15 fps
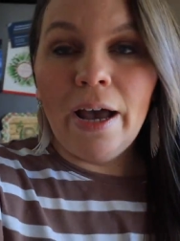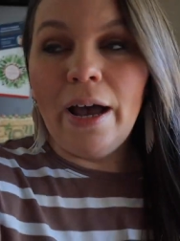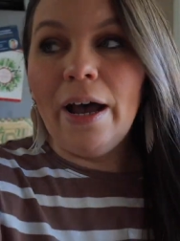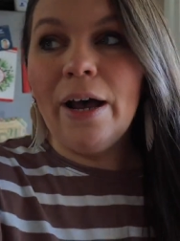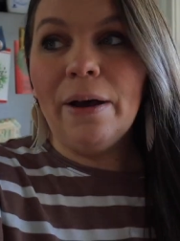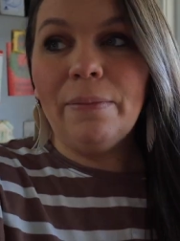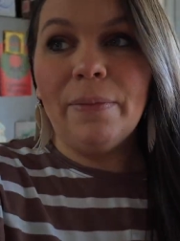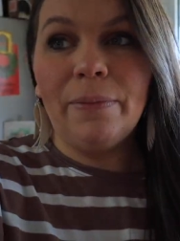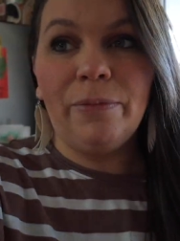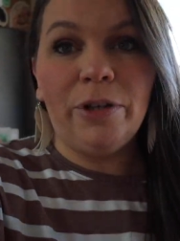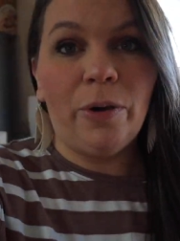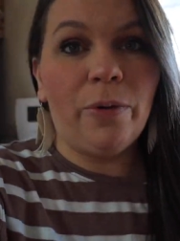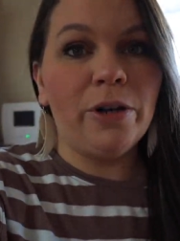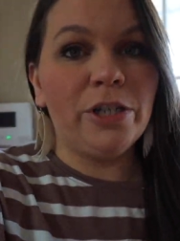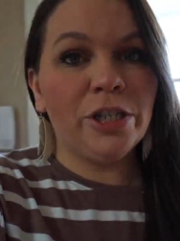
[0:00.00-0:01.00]
Um, when
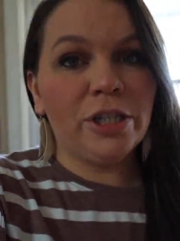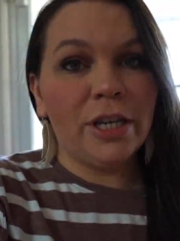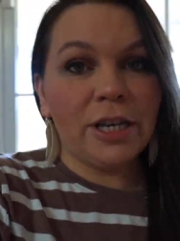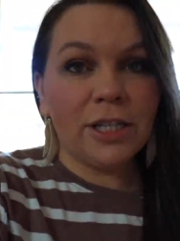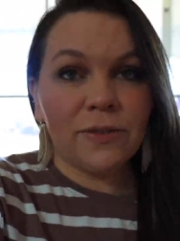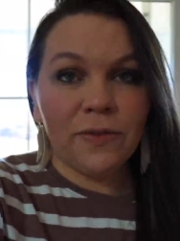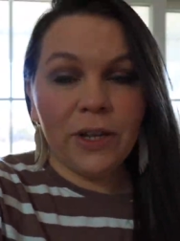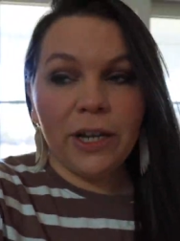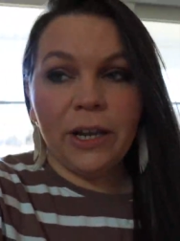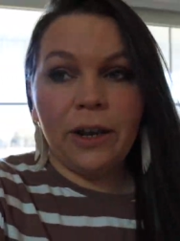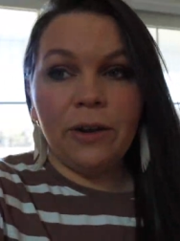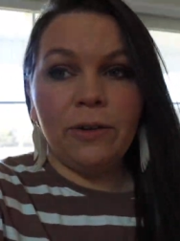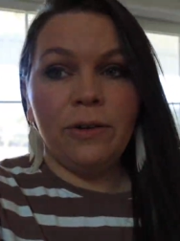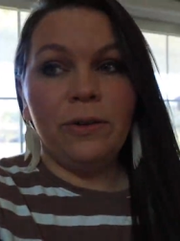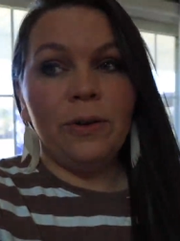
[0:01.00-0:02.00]
y'all watch this
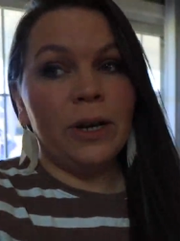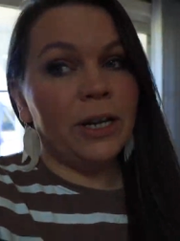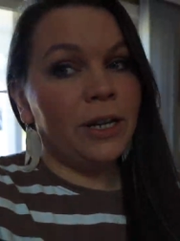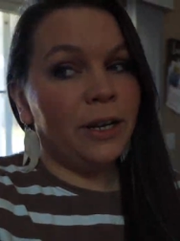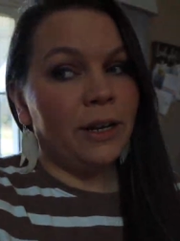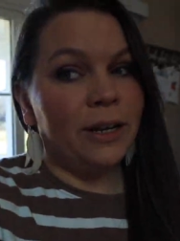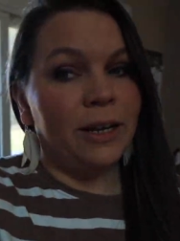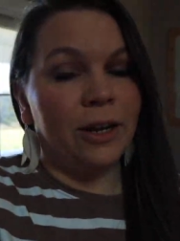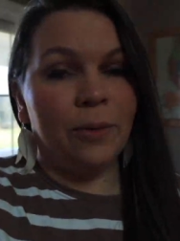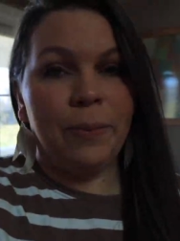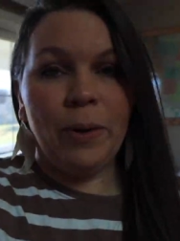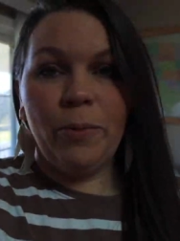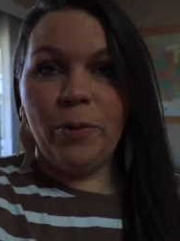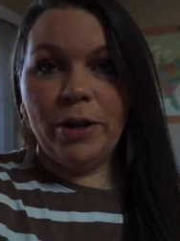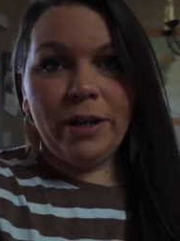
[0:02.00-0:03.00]
video, it'll
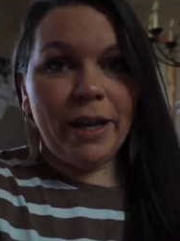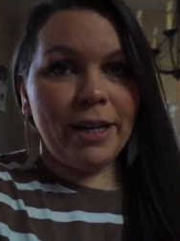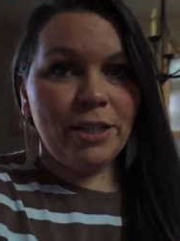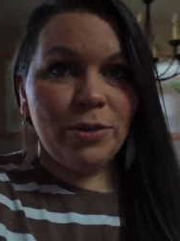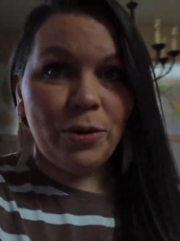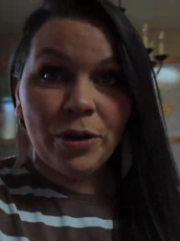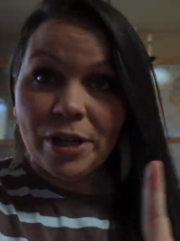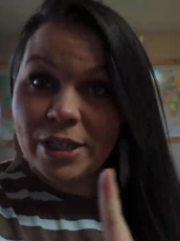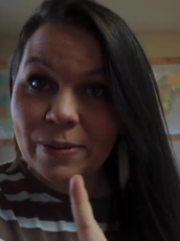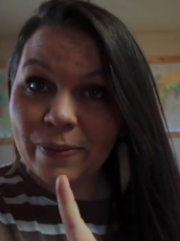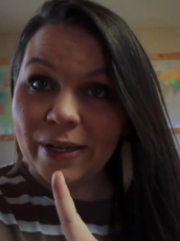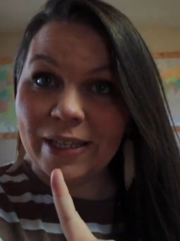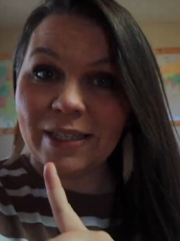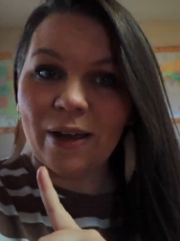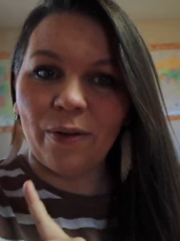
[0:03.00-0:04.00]
be one day till
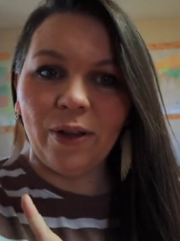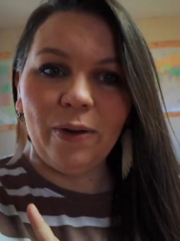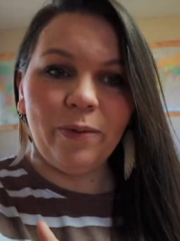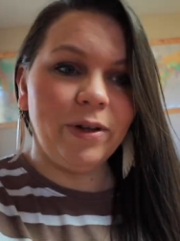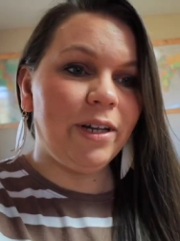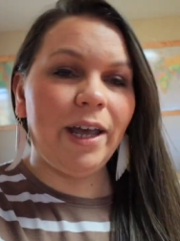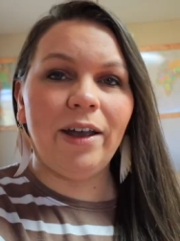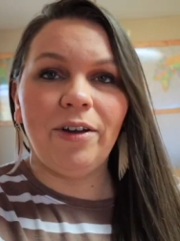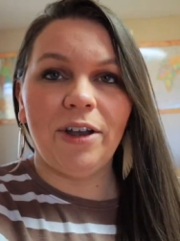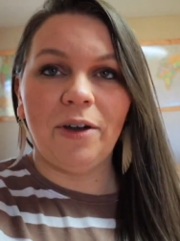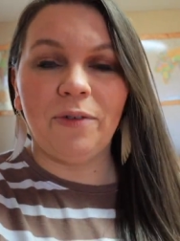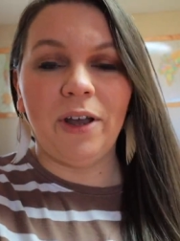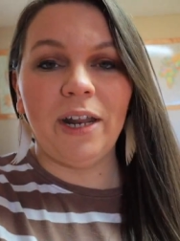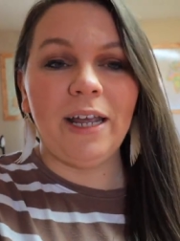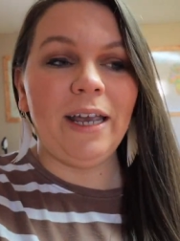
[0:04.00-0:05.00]
Christmas, only one day. Are y'all
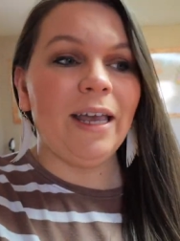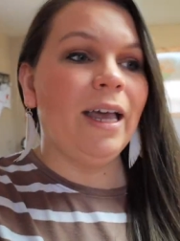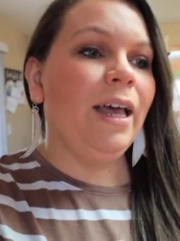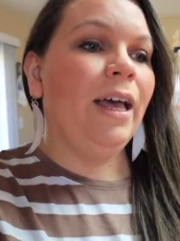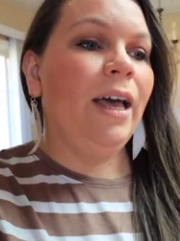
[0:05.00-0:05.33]
ready?